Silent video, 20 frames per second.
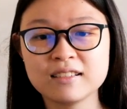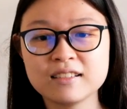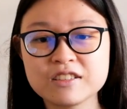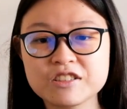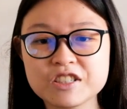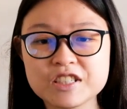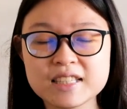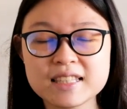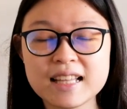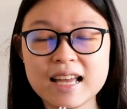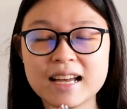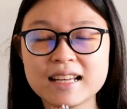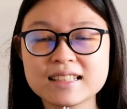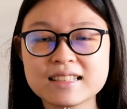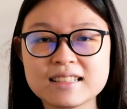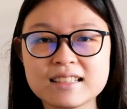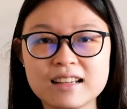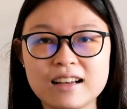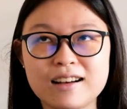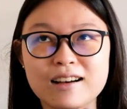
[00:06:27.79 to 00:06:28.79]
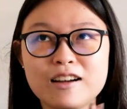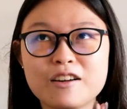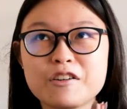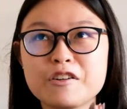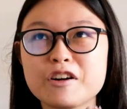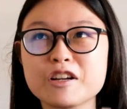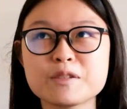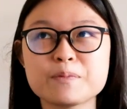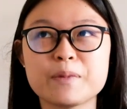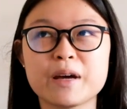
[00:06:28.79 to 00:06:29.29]
just as
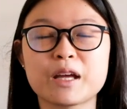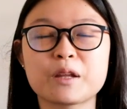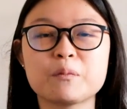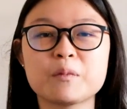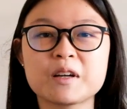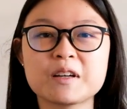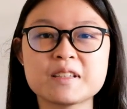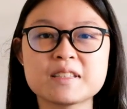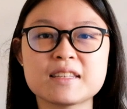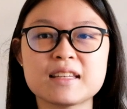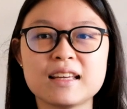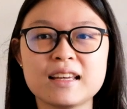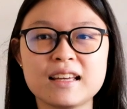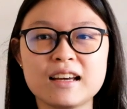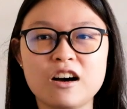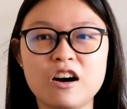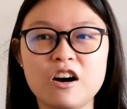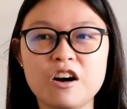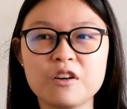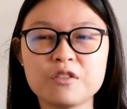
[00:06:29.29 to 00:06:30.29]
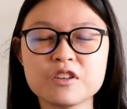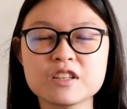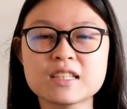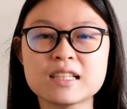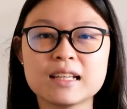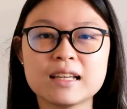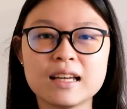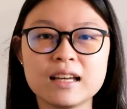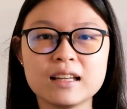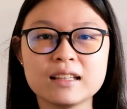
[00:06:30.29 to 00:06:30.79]
respect, because
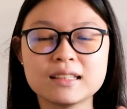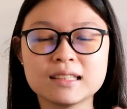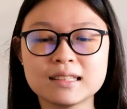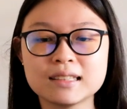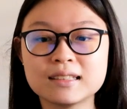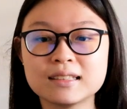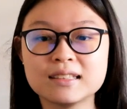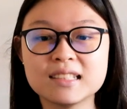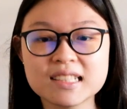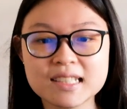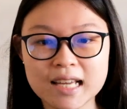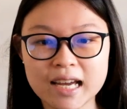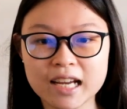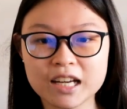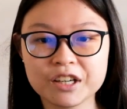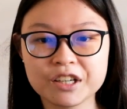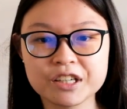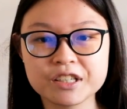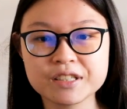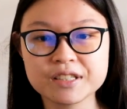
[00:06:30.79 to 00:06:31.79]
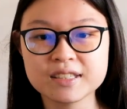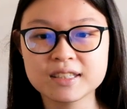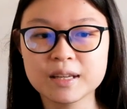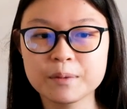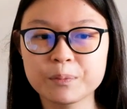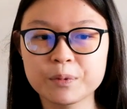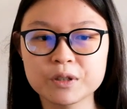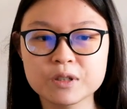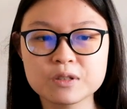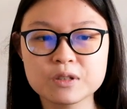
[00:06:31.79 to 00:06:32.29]
obviously designers, they
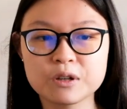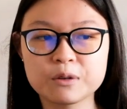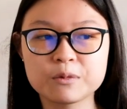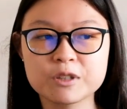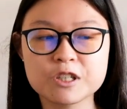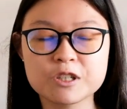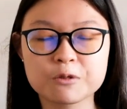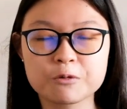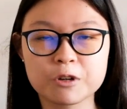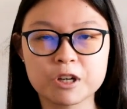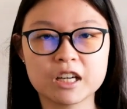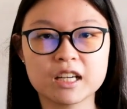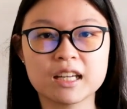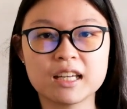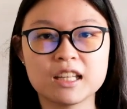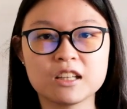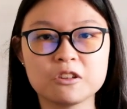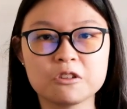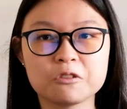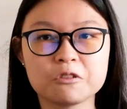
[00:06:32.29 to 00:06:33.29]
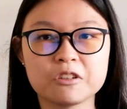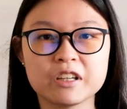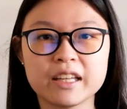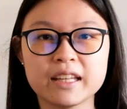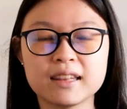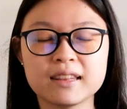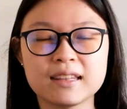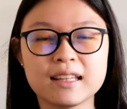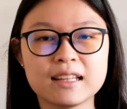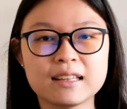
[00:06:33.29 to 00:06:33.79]
put so much work into
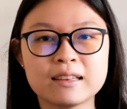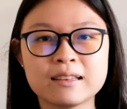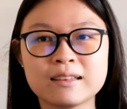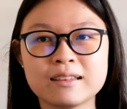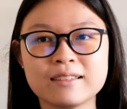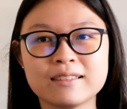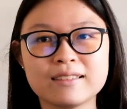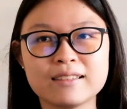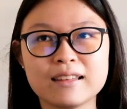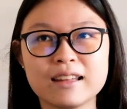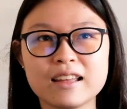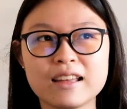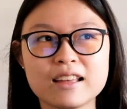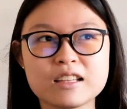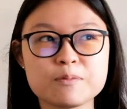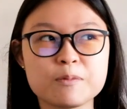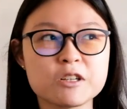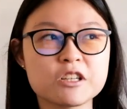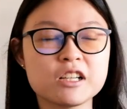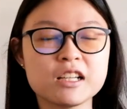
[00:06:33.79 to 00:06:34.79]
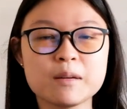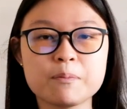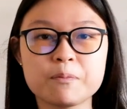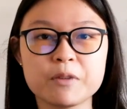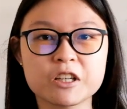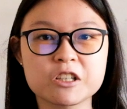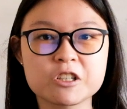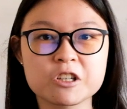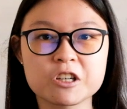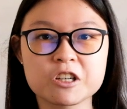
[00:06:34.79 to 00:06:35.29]
it. They, especially
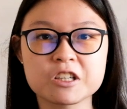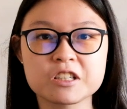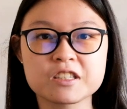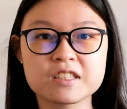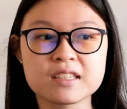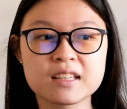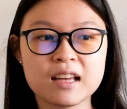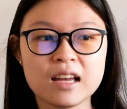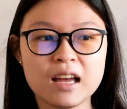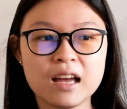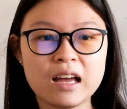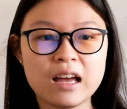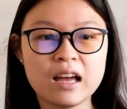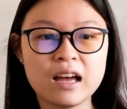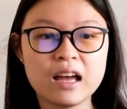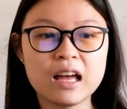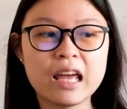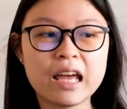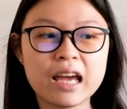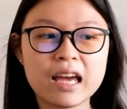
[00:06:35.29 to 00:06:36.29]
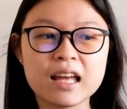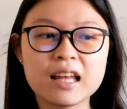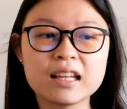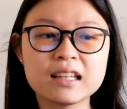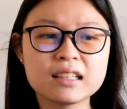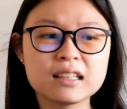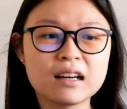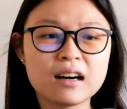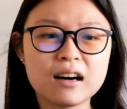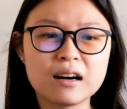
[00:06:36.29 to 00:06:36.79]
pictures
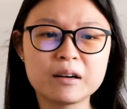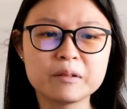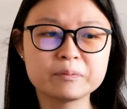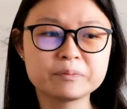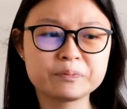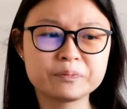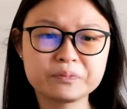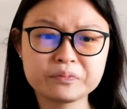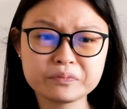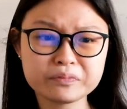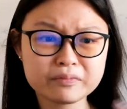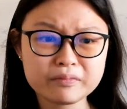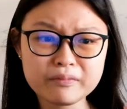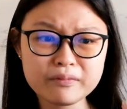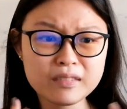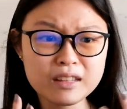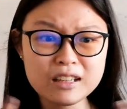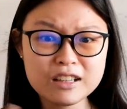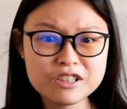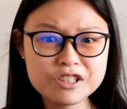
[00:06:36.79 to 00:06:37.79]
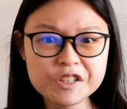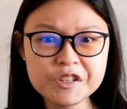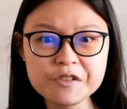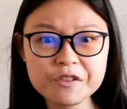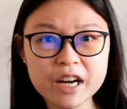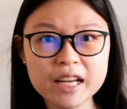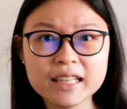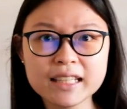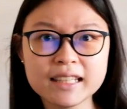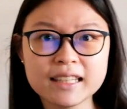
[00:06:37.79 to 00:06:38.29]
and just
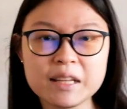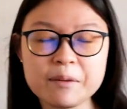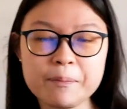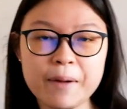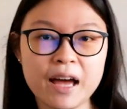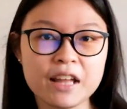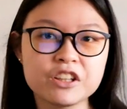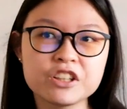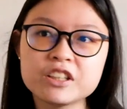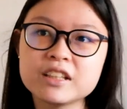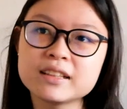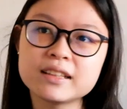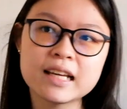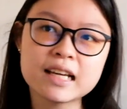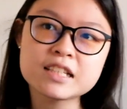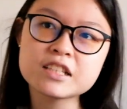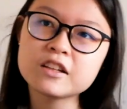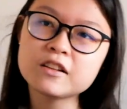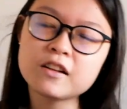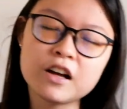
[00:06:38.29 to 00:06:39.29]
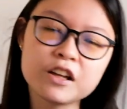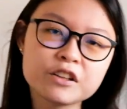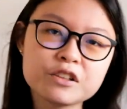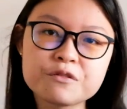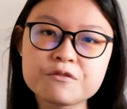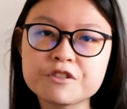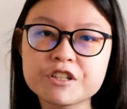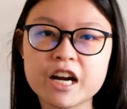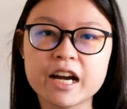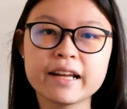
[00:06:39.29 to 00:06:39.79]
writing the pattern, it takes a lot
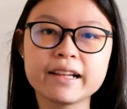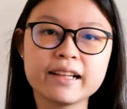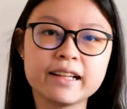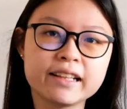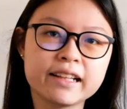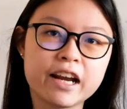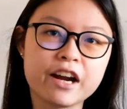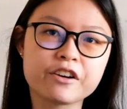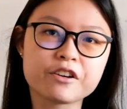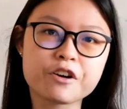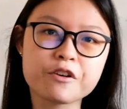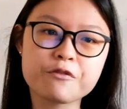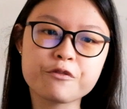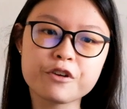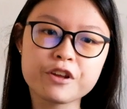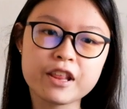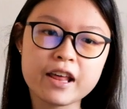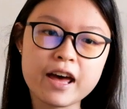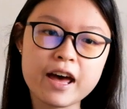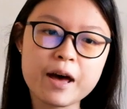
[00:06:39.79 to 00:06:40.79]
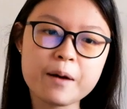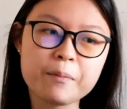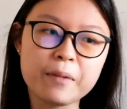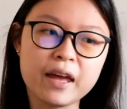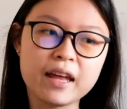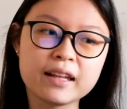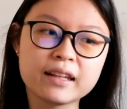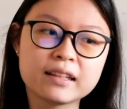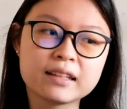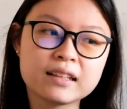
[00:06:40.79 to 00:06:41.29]
of trial and error for them,
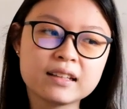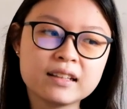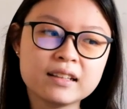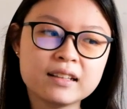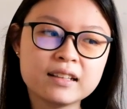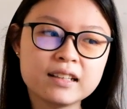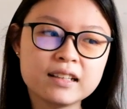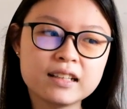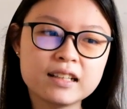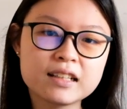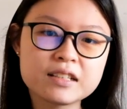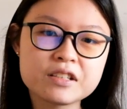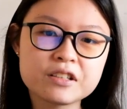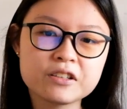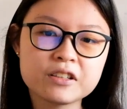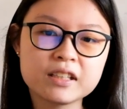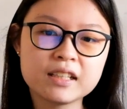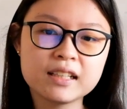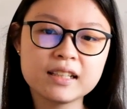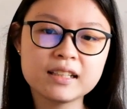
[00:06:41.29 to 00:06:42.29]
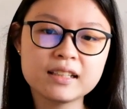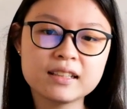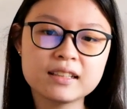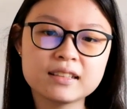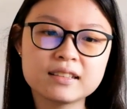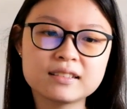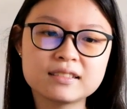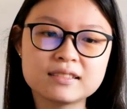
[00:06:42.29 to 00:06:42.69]
and it's really